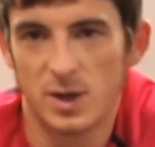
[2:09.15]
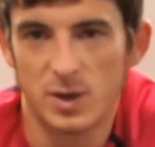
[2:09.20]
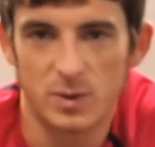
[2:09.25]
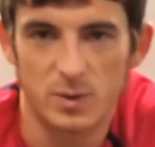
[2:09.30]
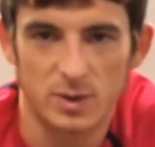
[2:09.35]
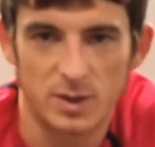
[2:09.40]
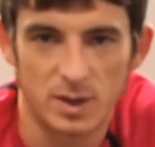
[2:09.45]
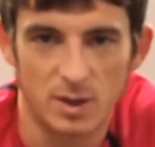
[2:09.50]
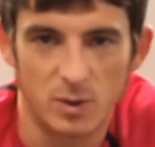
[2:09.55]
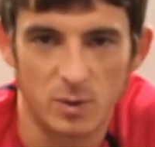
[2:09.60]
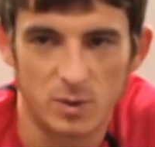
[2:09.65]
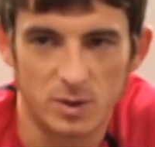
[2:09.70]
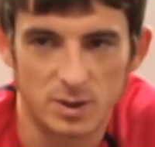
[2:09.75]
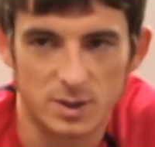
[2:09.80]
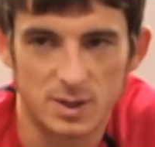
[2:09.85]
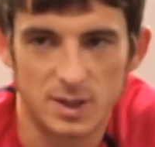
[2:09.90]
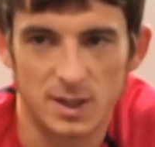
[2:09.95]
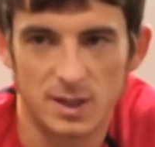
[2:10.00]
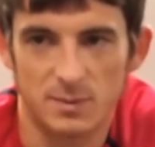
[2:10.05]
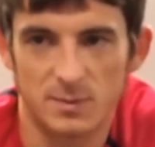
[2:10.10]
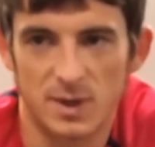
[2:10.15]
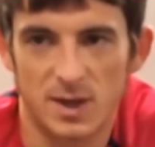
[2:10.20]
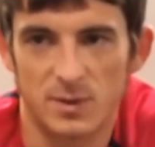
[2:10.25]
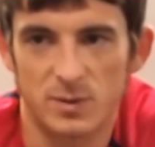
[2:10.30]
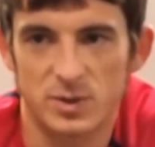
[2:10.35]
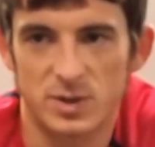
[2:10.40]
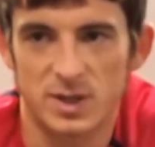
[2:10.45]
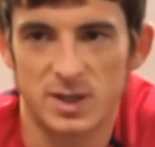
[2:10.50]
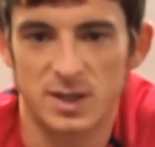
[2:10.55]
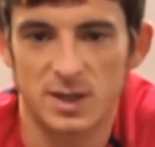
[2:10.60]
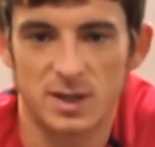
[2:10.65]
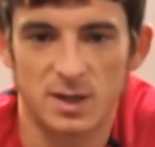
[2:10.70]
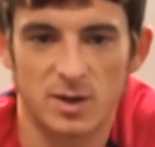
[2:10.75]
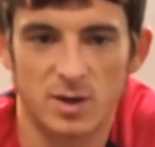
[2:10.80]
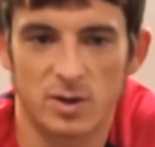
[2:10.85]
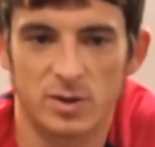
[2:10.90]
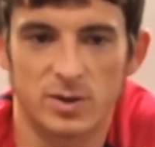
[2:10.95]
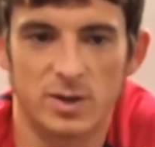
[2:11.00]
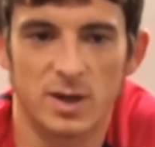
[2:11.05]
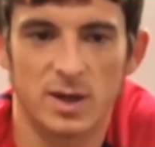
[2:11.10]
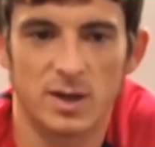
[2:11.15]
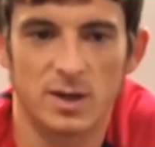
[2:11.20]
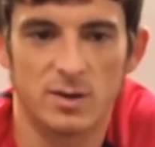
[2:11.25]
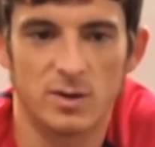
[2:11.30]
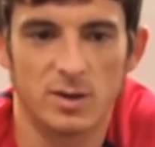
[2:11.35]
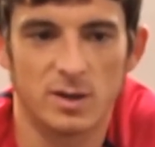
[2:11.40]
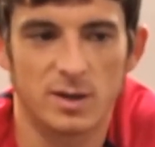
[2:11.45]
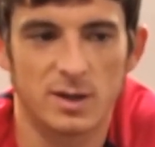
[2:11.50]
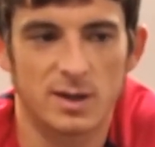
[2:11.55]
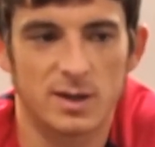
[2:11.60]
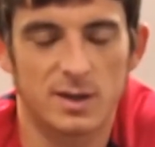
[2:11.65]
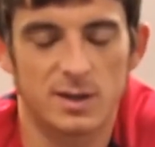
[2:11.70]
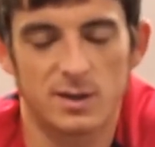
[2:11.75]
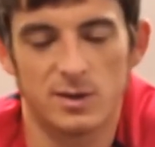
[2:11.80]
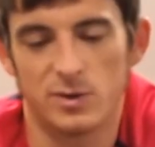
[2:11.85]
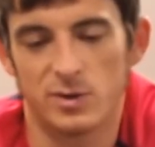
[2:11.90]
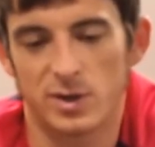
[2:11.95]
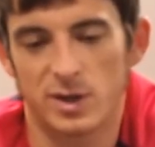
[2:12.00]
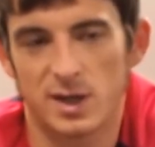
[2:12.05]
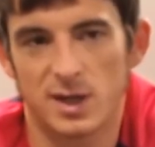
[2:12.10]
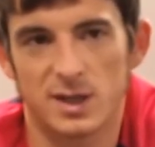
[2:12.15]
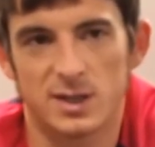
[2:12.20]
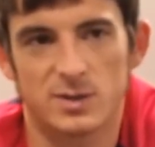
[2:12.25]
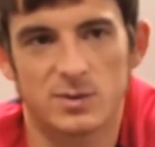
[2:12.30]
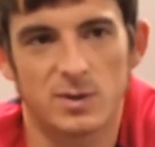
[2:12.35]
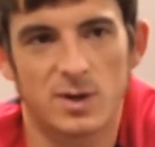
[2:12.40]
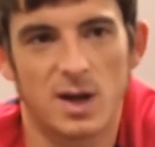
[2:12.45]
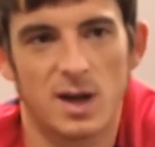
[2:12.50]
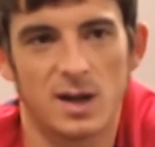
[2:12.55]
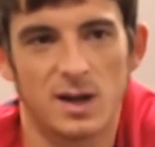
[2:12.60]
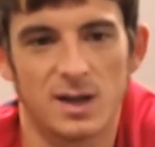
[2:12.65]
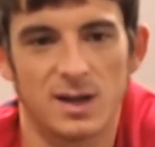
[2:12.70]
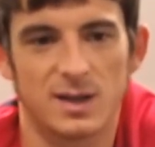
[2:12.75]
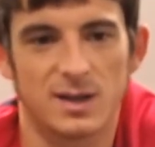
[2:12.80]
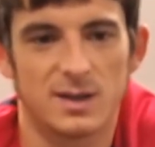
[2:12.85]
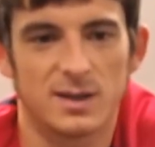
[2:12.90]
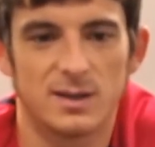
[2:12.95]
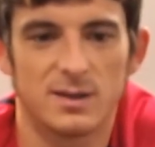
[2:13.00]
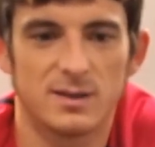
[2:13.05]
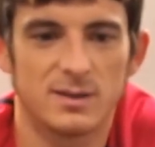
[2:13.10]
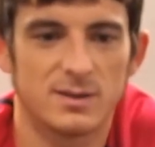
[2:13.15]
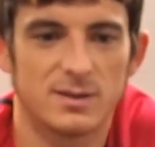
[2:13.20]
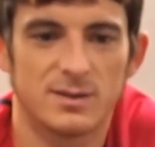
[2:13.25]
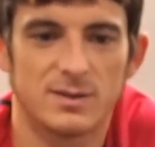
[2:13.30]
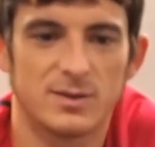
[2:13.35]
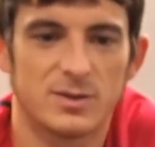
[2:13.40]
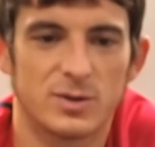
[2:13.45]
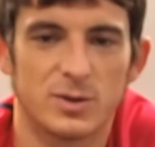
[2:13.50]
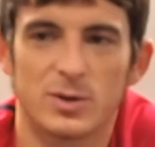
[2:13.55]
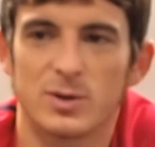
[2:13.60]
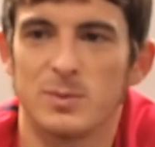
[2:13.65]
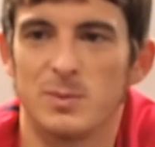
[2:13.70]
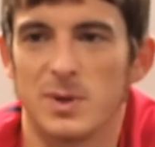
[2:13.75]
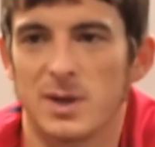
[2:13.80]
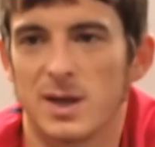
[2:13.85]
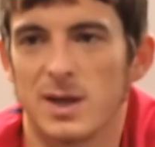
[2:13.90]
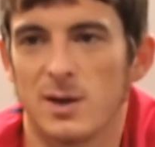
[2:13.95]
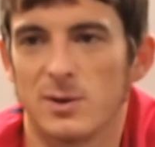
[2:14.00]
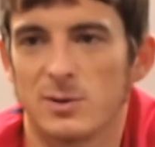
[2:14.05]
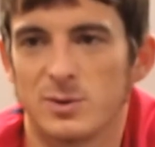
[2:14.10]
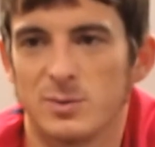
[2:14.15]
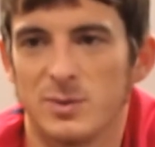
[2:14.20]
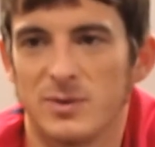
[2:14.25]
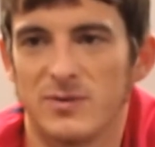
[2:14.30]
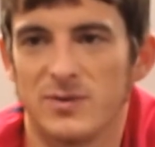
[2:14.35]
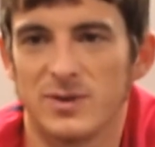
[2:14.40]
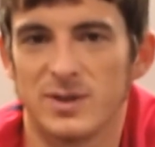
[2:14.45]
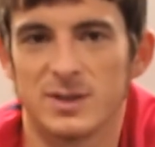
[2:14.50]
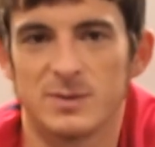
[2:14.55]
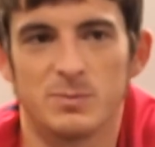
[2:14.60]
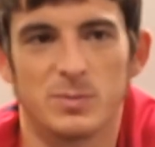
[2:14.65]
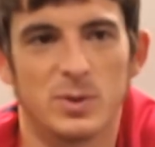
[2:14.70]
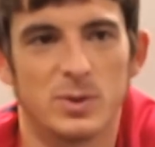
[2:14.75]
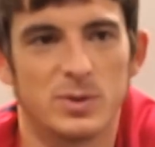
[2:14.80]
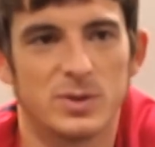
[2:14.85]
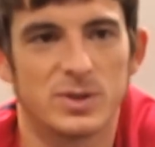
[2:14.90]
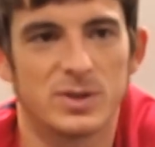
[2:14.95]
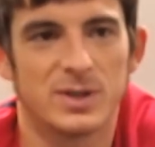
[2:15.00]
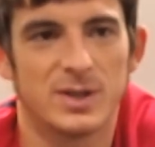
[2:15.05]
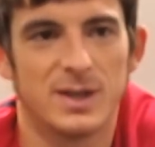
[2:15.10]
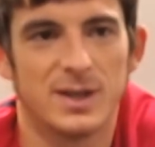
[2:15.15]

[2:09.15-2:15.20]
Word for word: with the local team that I was in, and I got there, and all the other kids were kind of like took the mickey out of me for these boots